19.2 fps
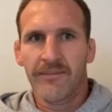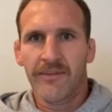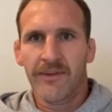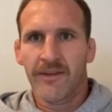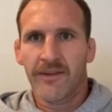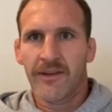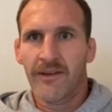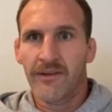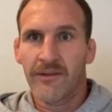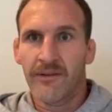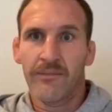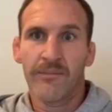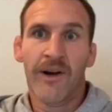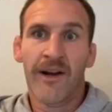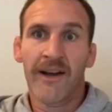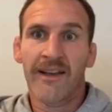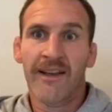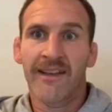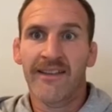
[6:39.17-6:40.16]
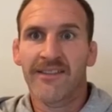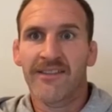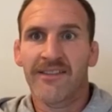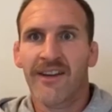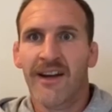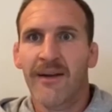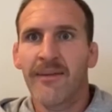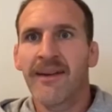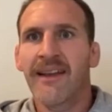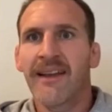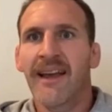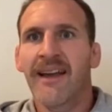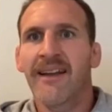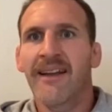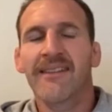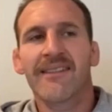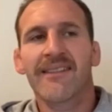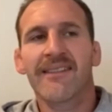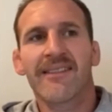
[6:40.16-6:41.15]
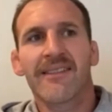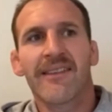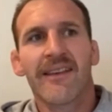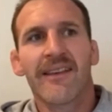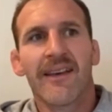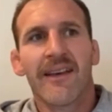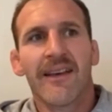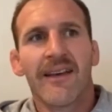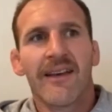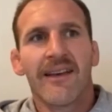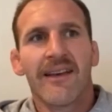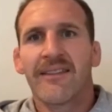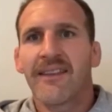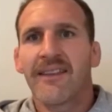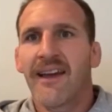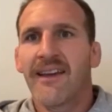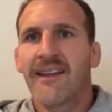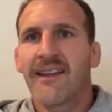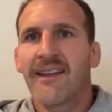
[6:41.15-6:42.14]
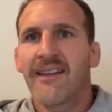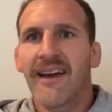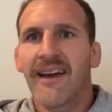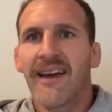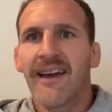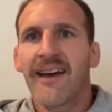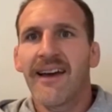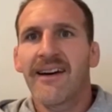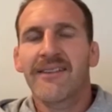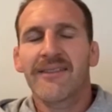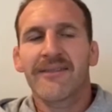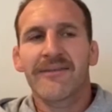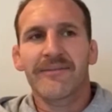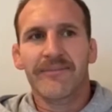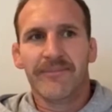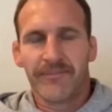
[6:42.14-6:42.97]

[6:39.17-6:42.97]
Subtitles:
who Mikey's scrumming against day in, day out,